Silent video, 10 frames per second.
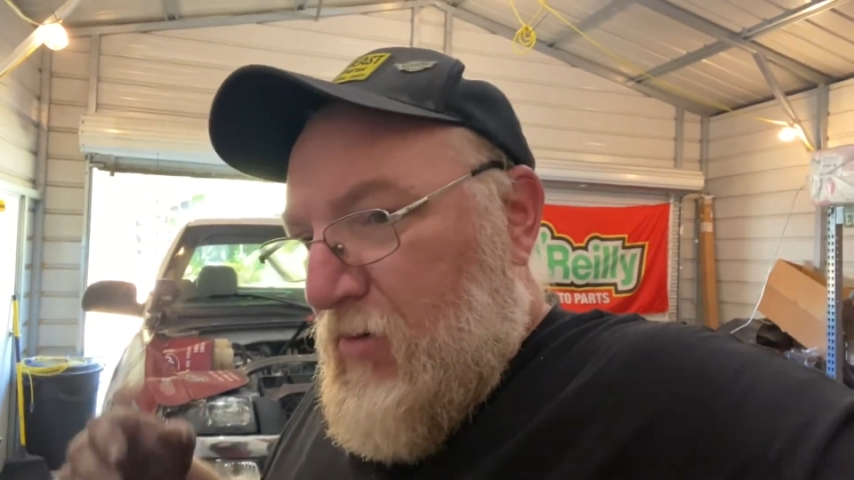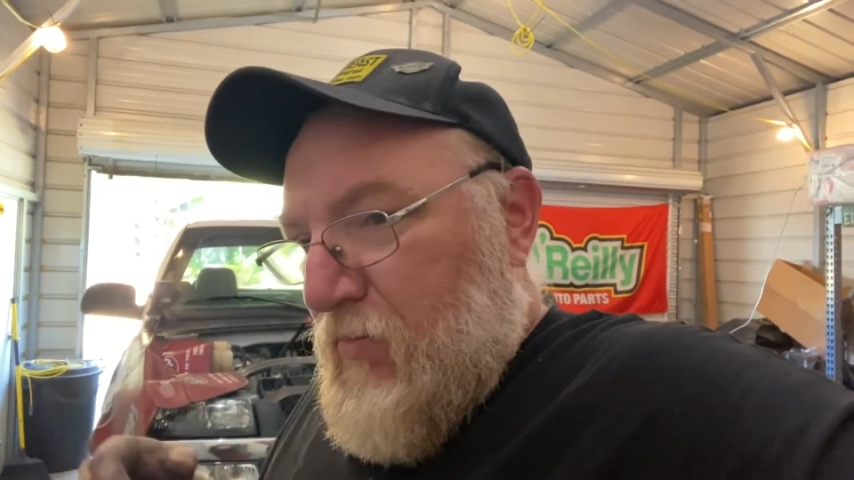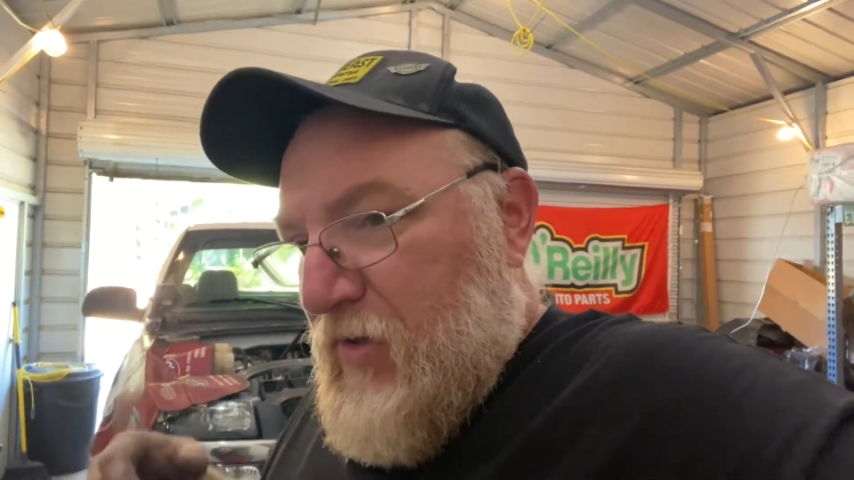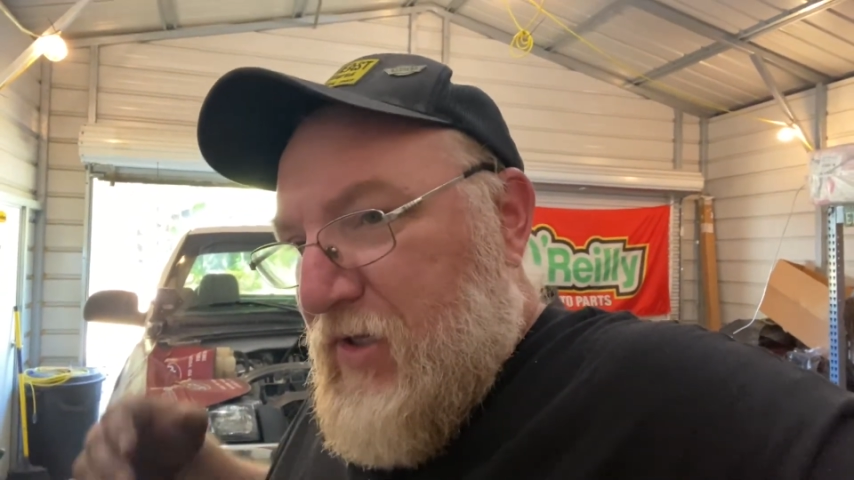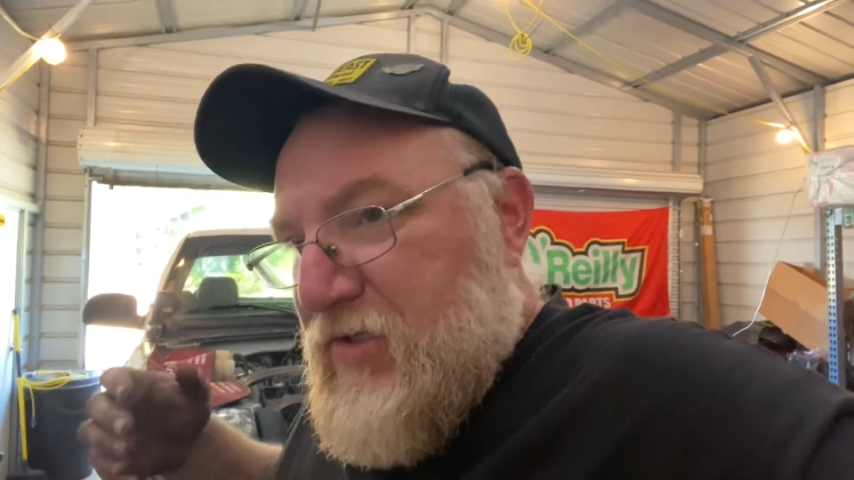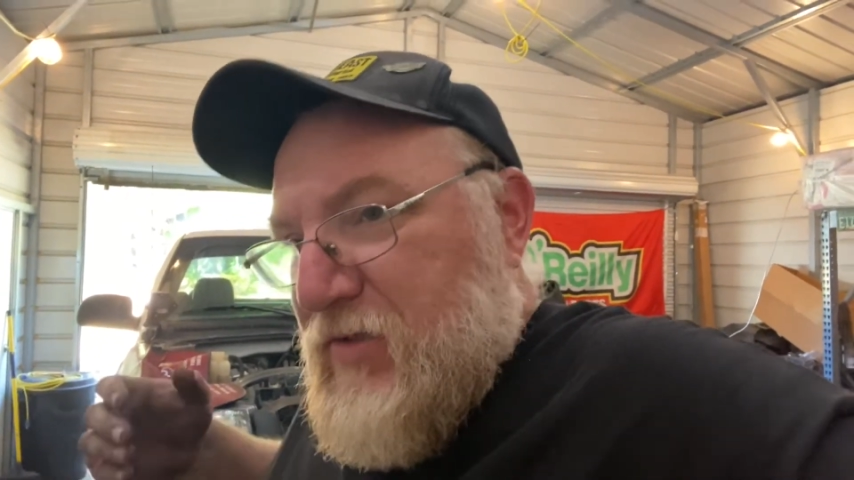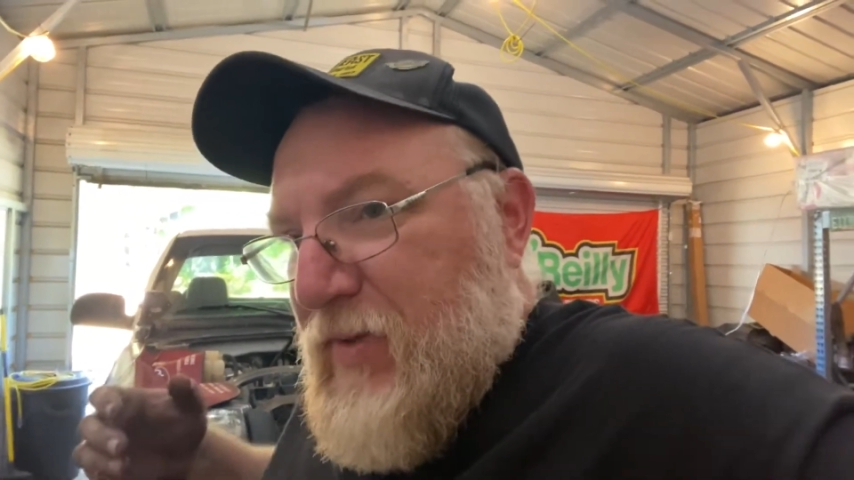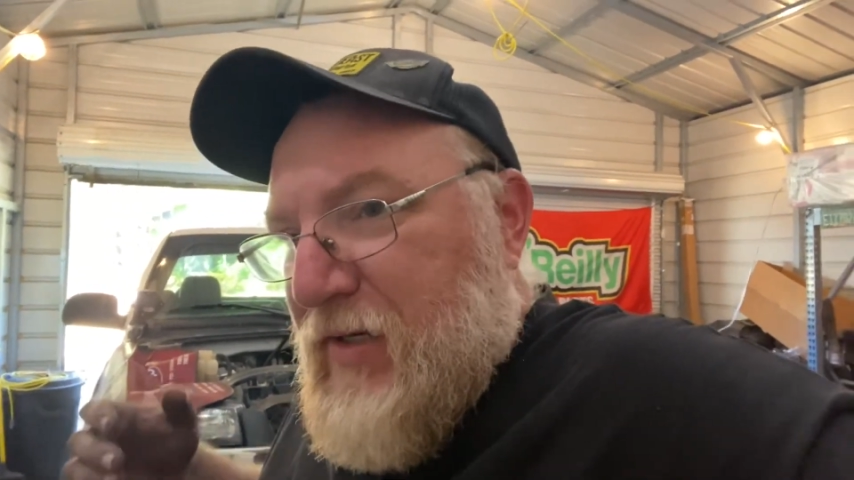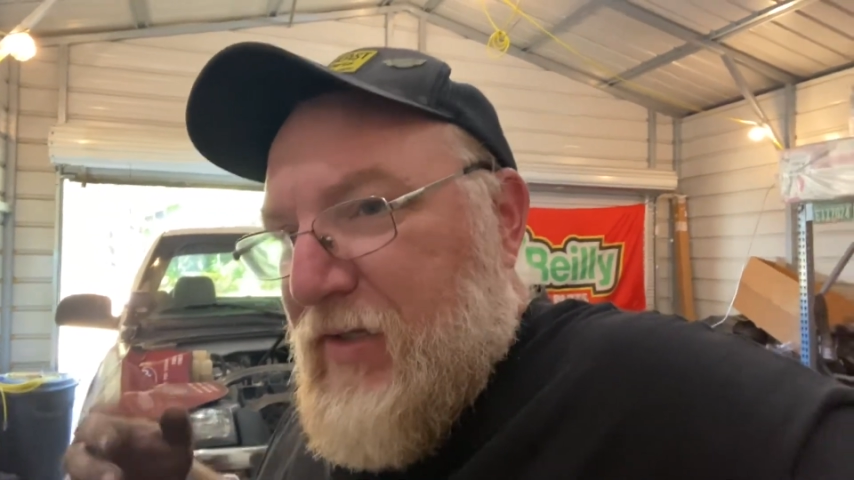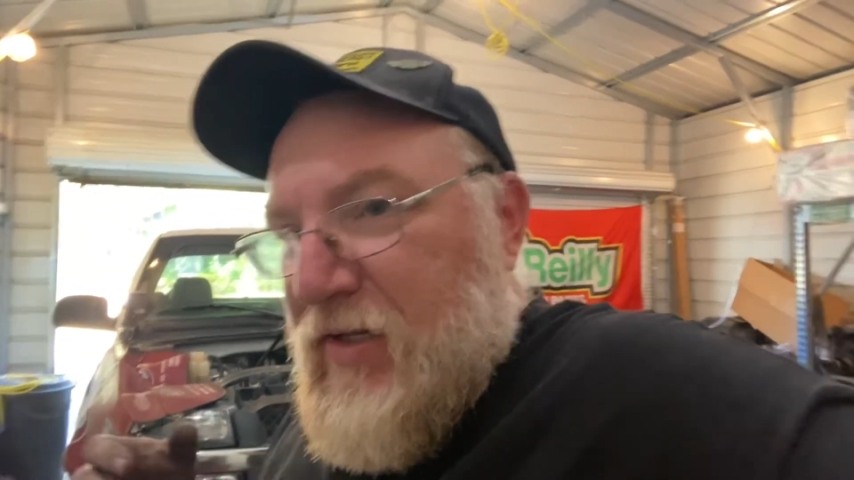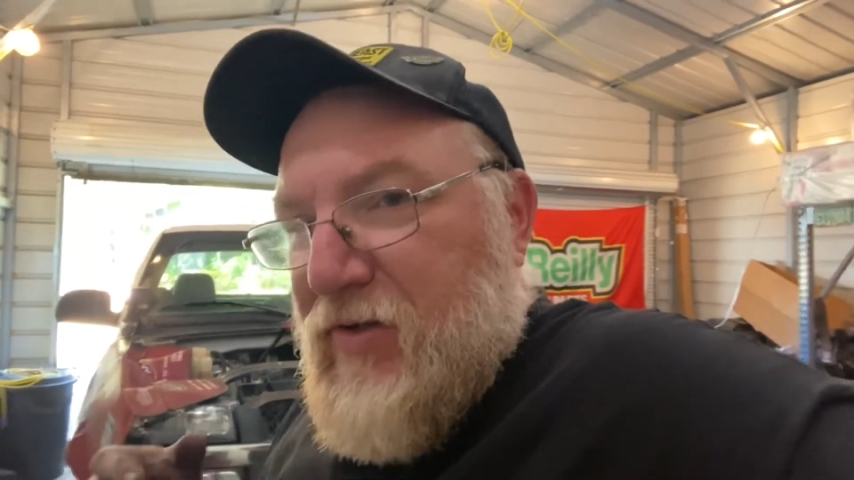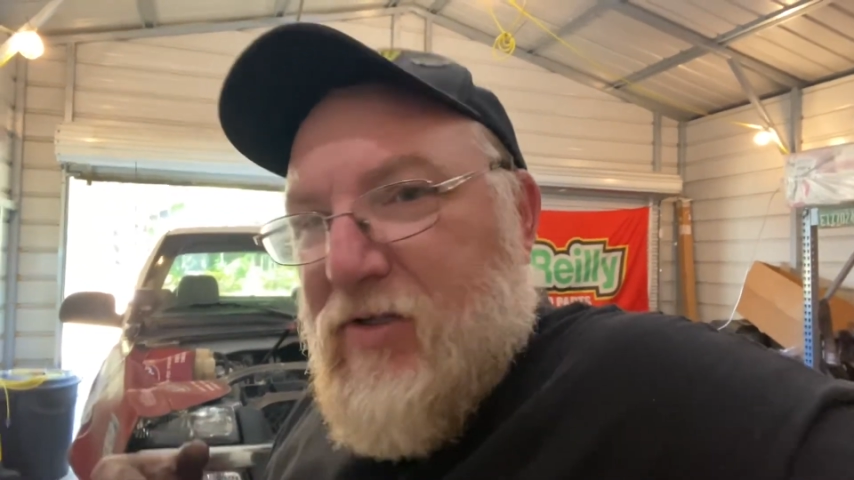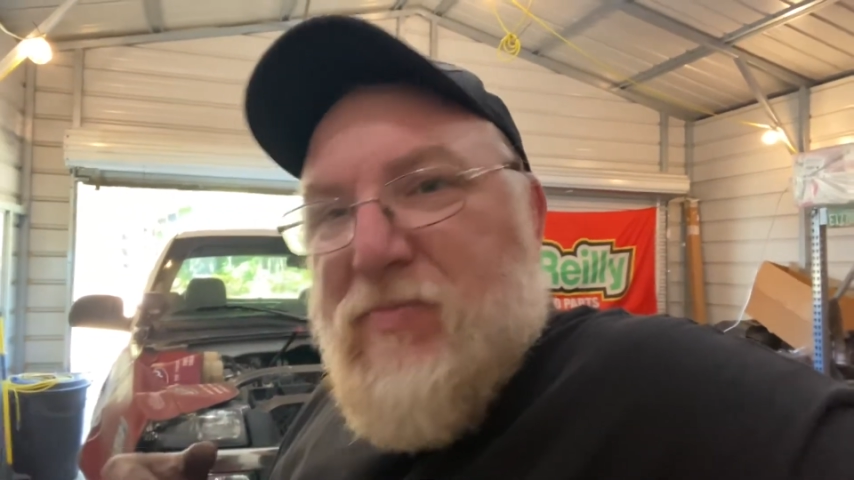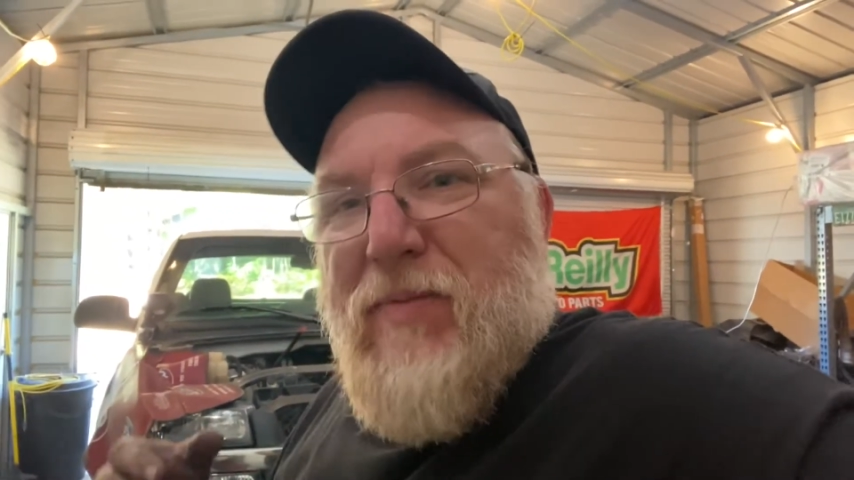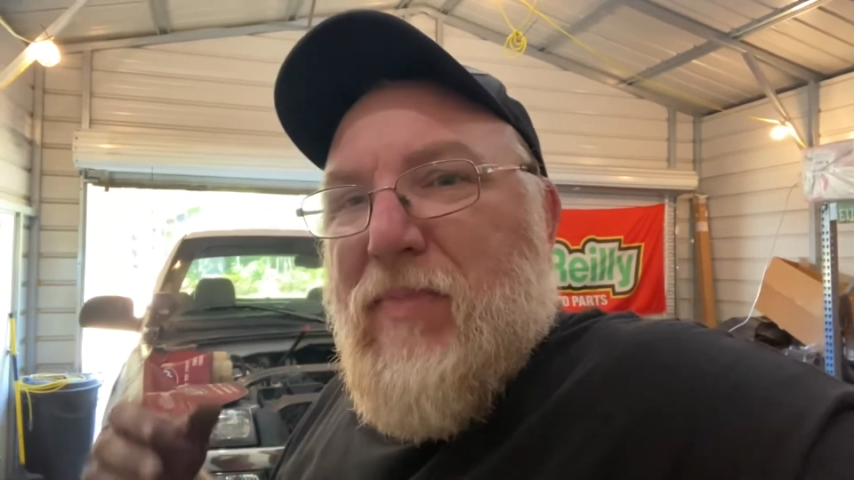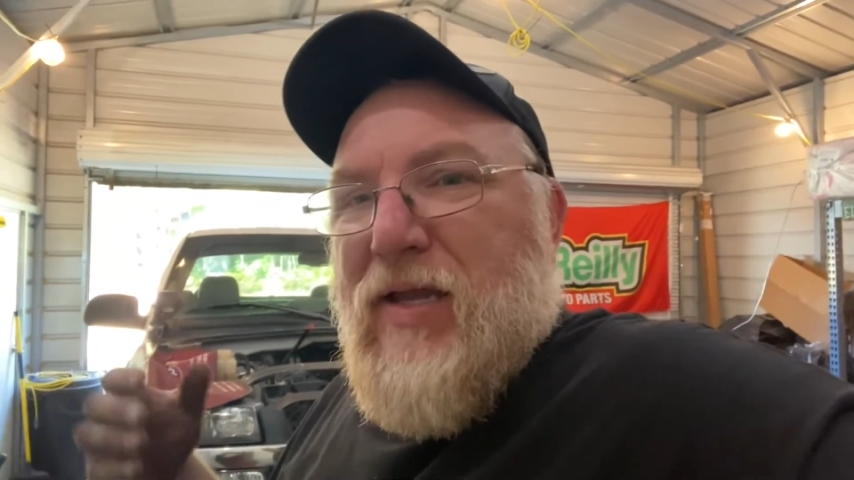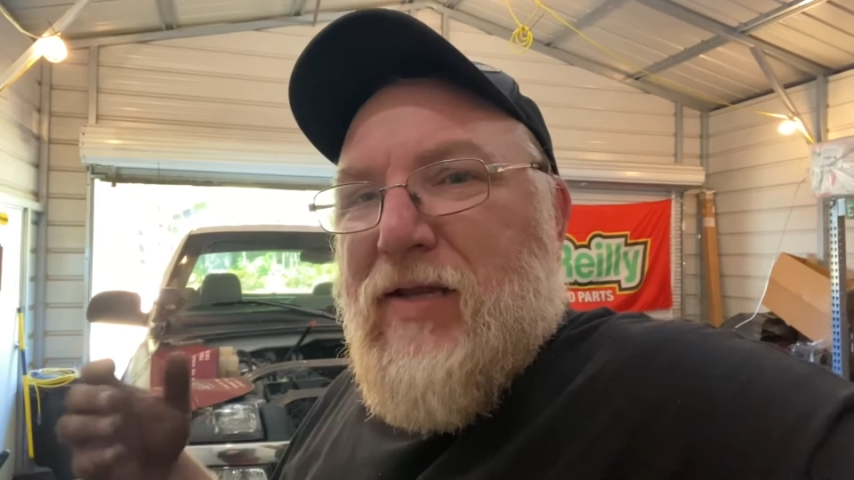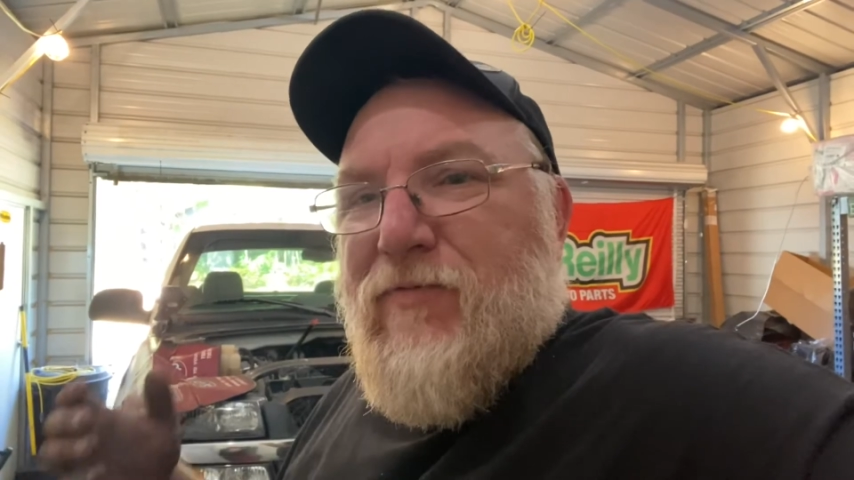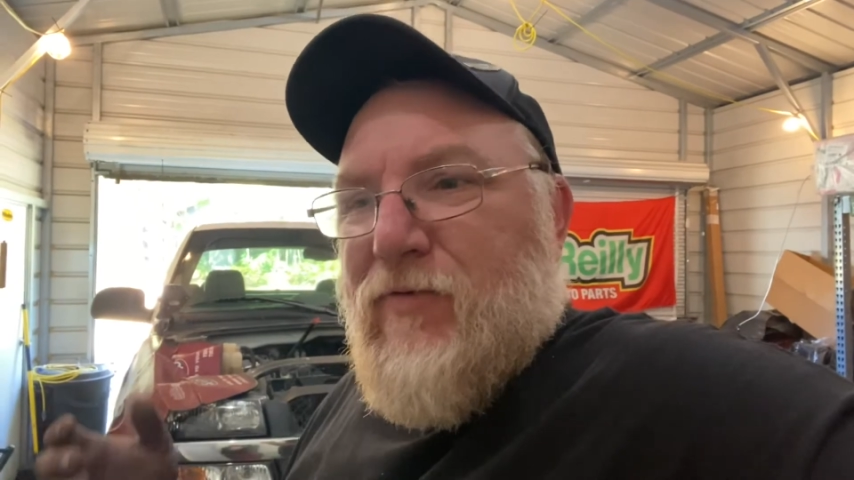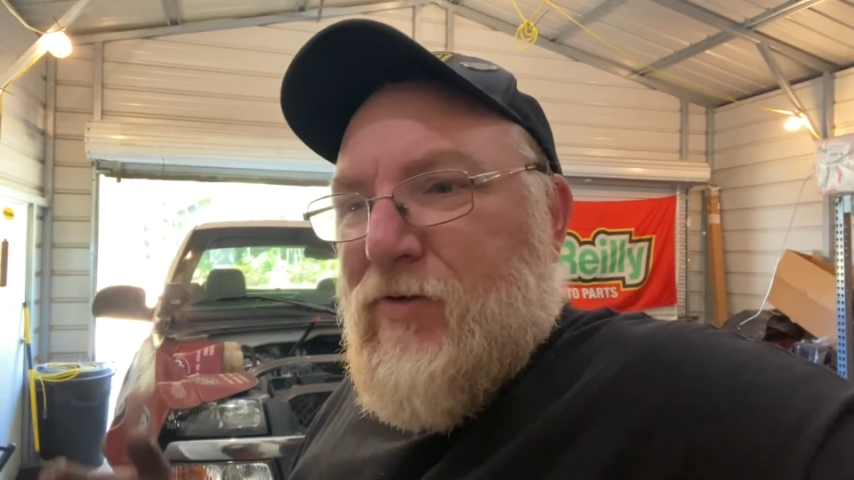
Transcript: But this has been a deal that's been made